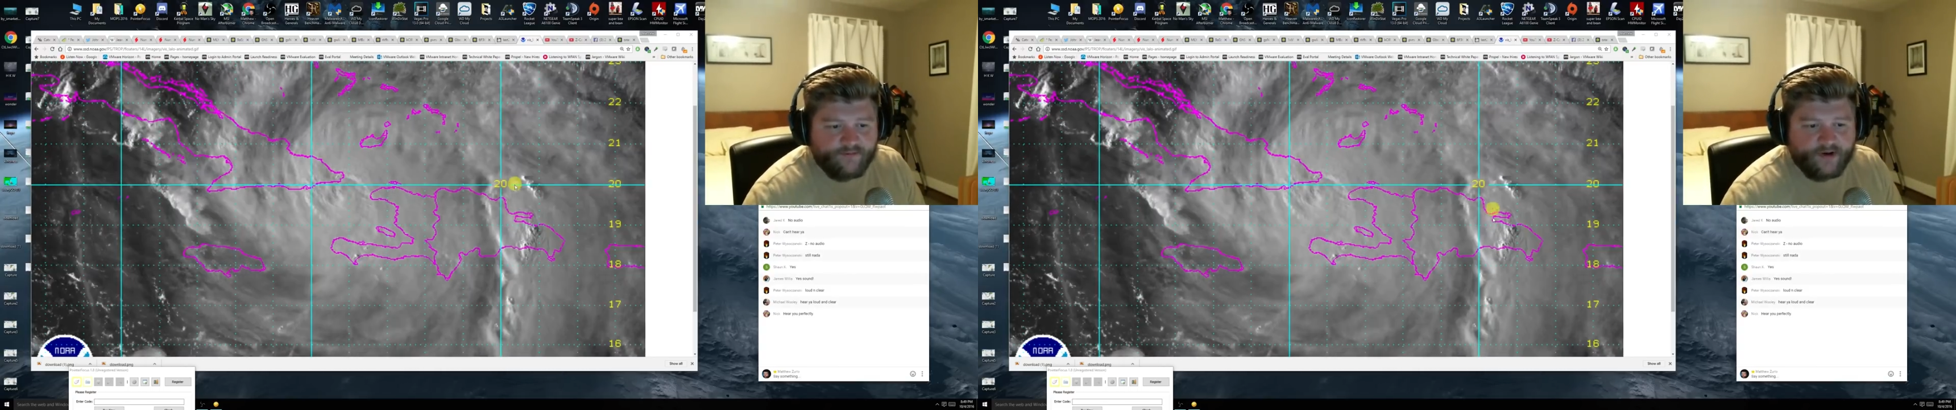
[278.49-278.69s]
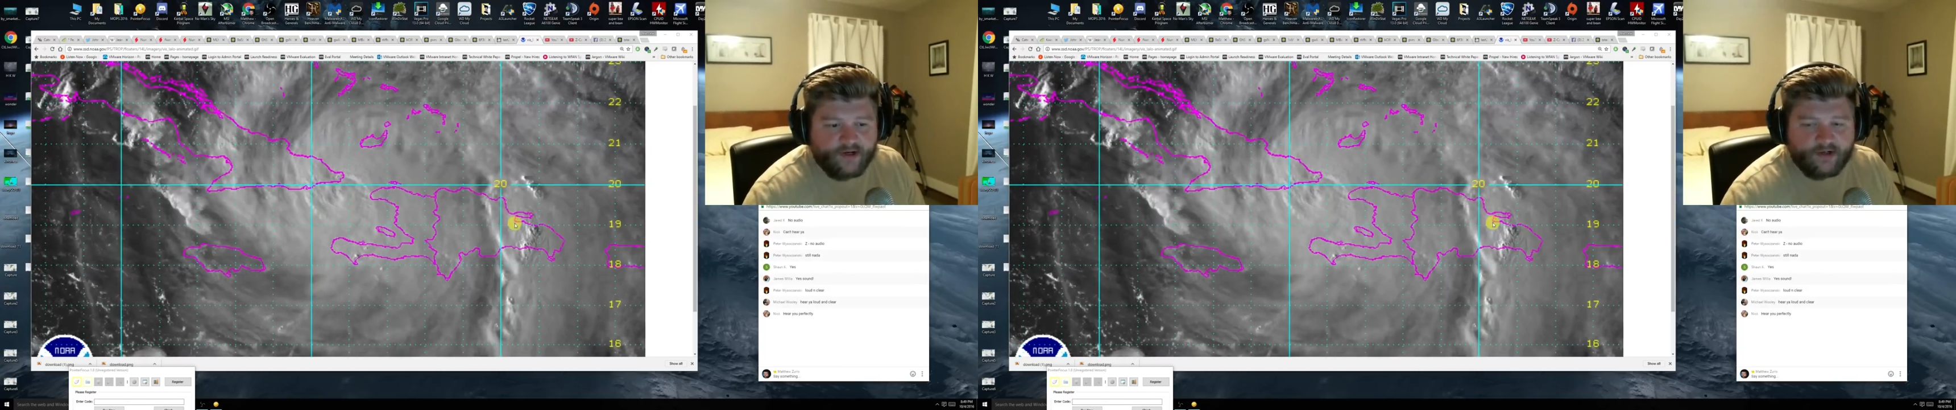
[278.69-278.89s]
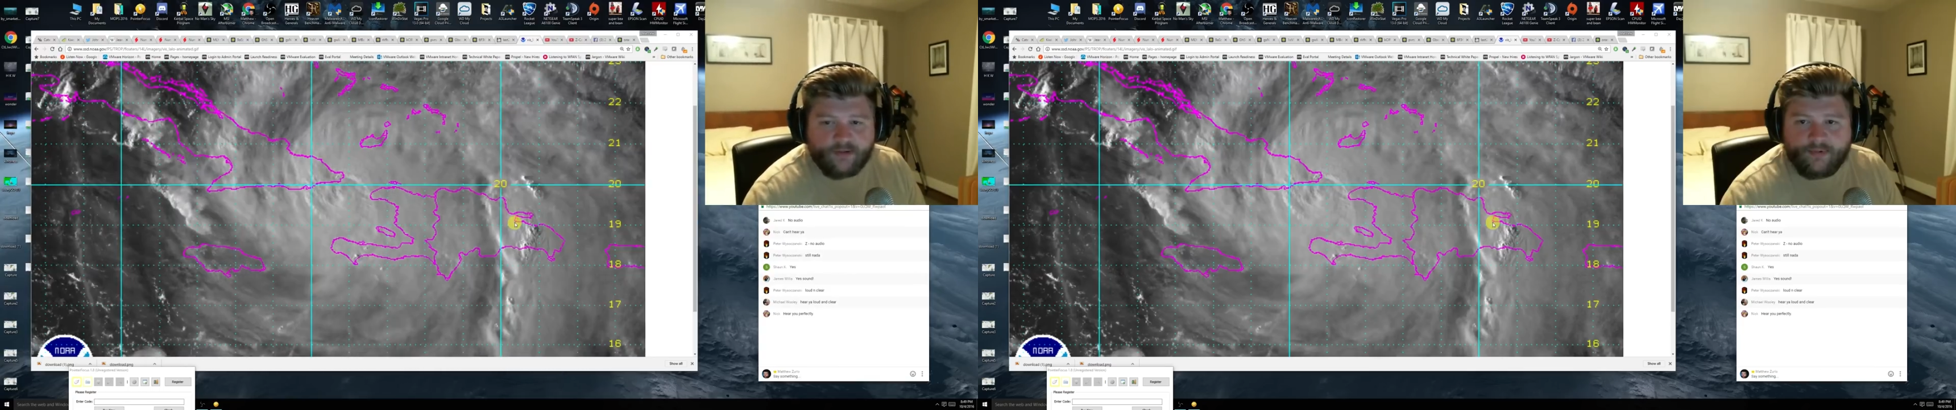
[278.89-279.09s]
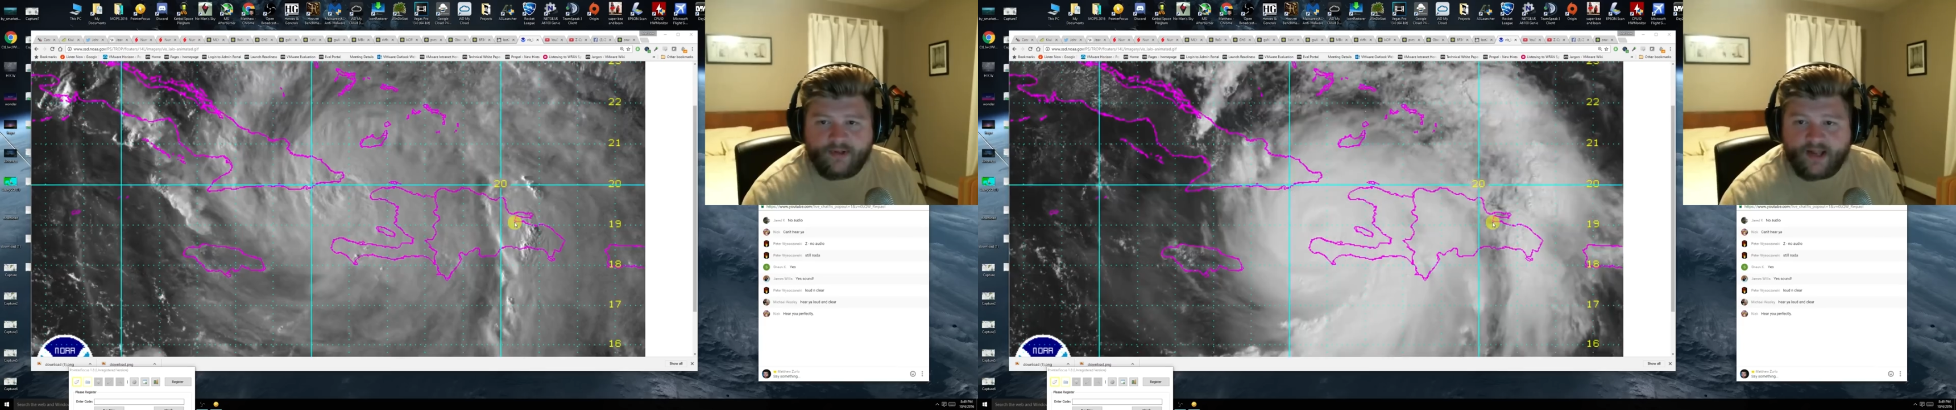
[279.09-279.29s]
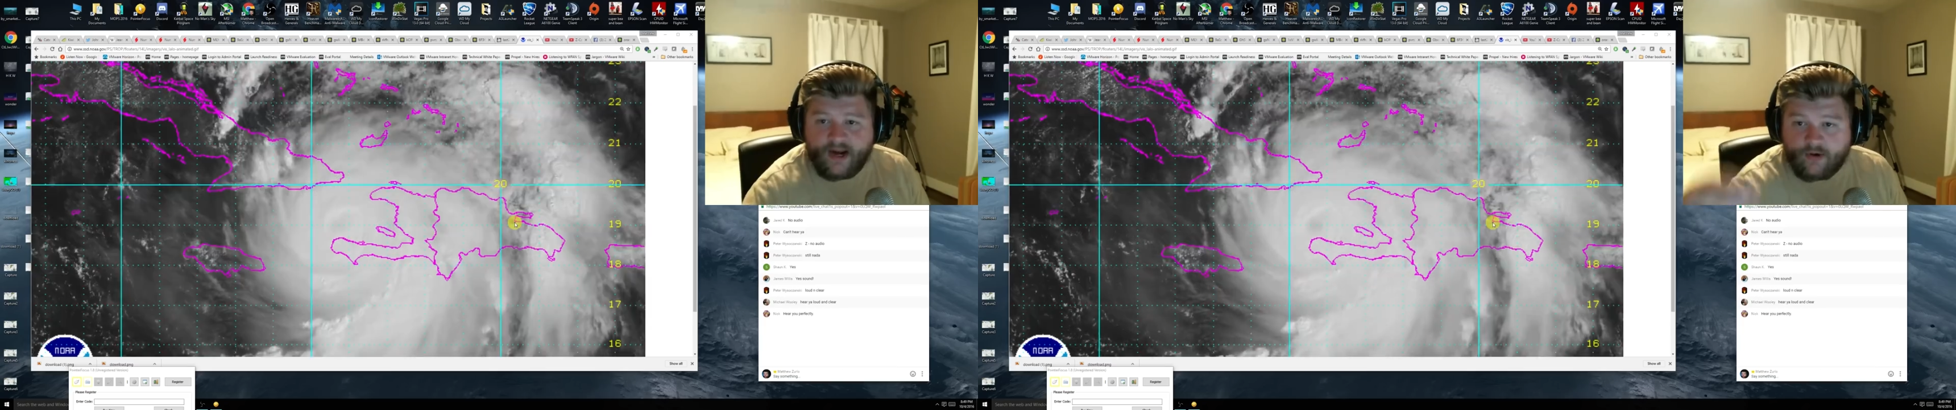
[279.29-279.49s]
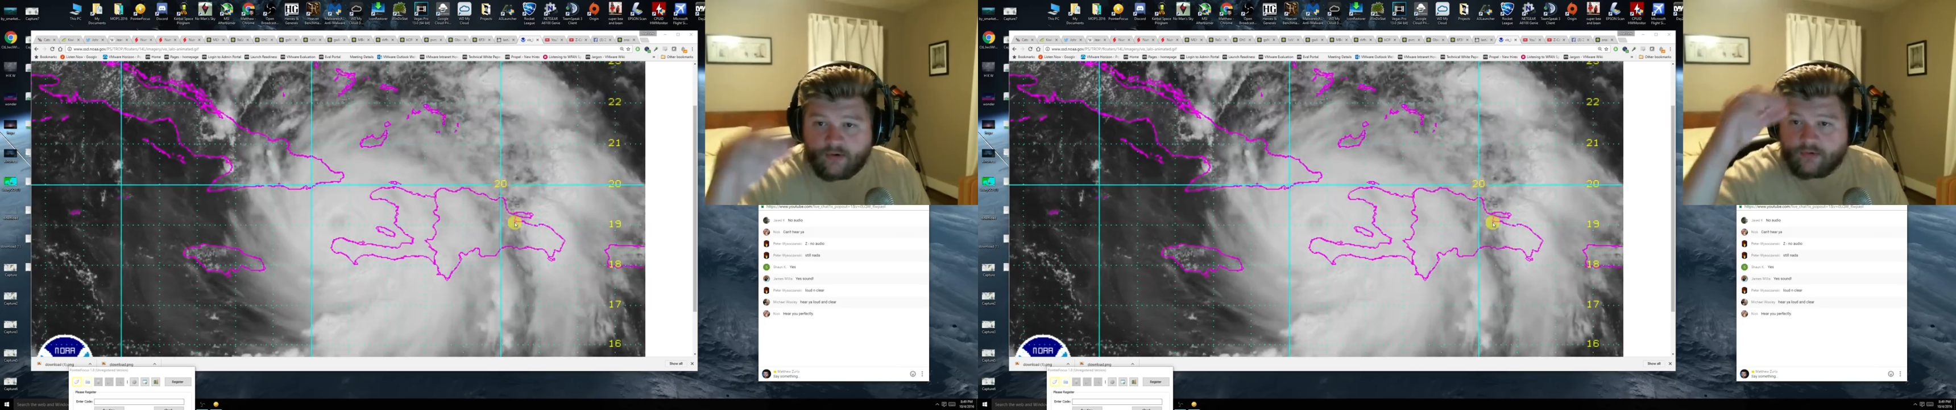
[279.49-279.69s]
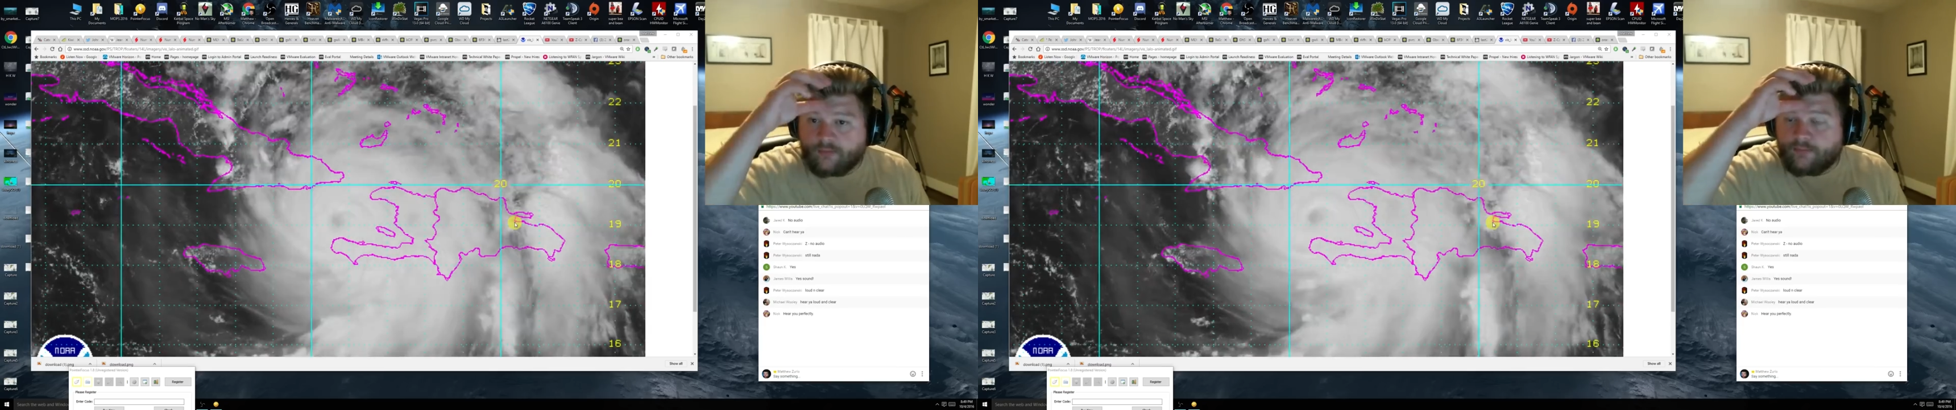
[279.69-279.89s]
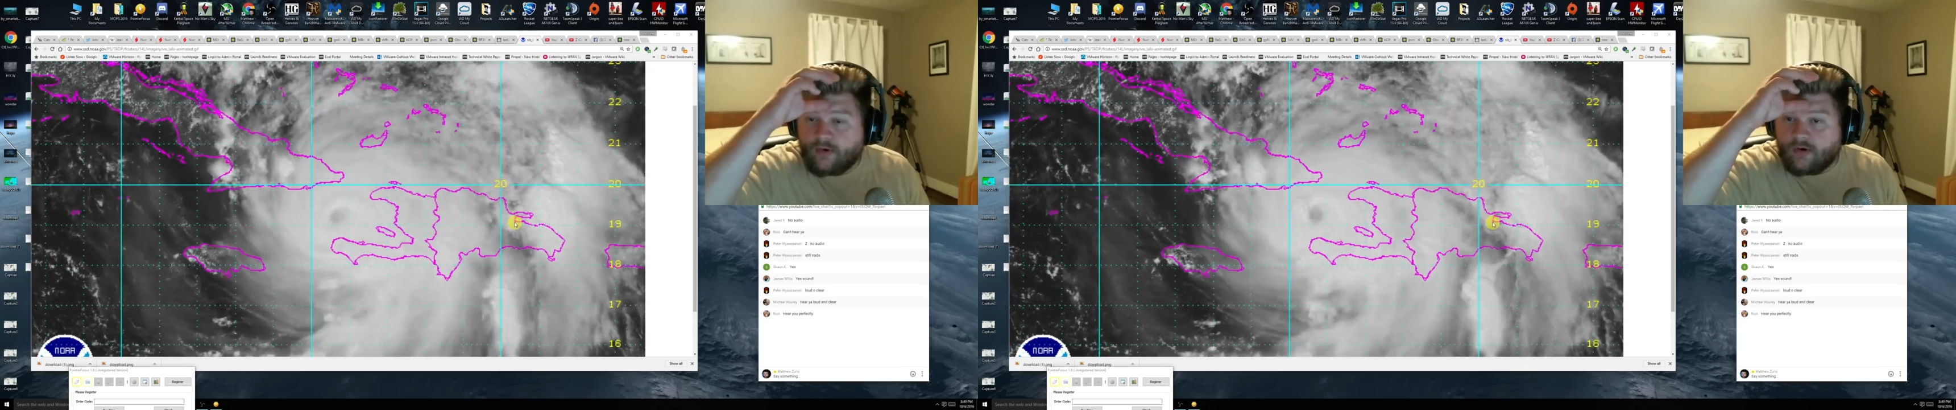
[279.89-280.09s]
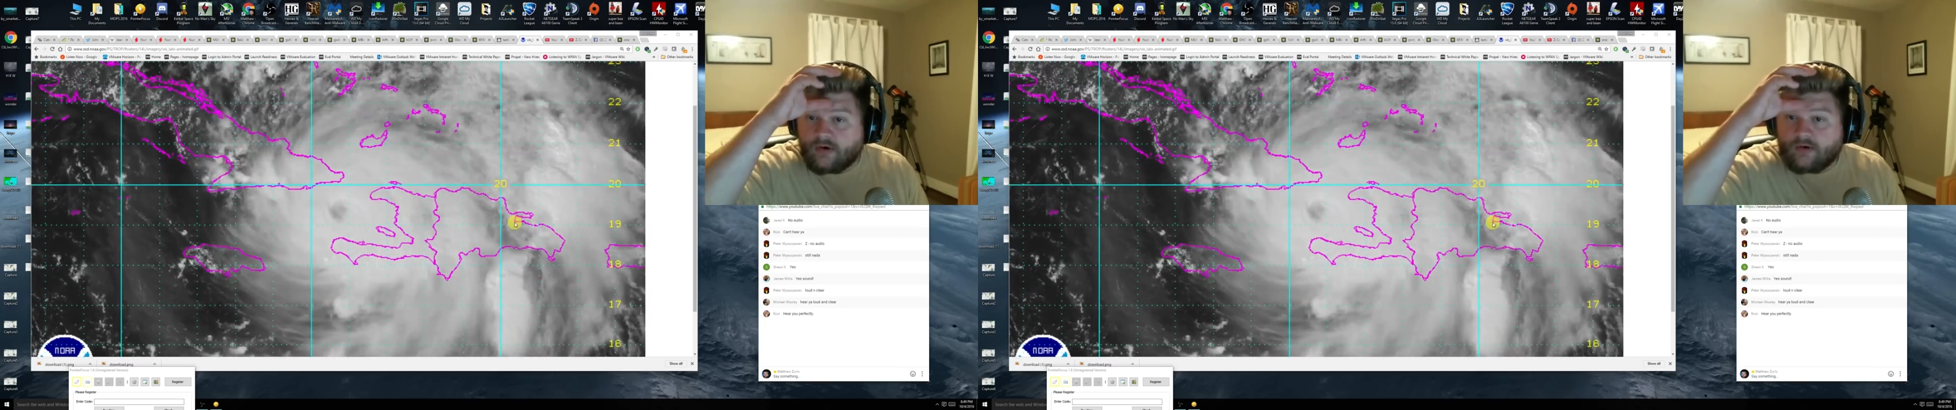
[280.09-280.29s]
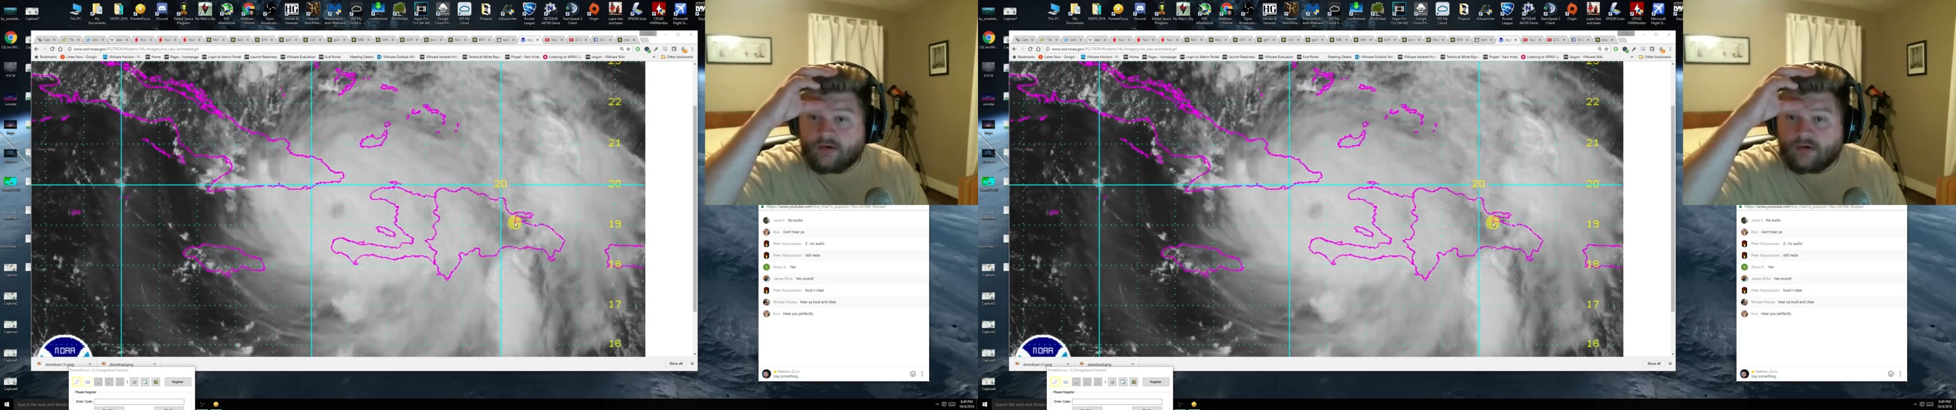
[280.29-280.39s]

fire up on the outer part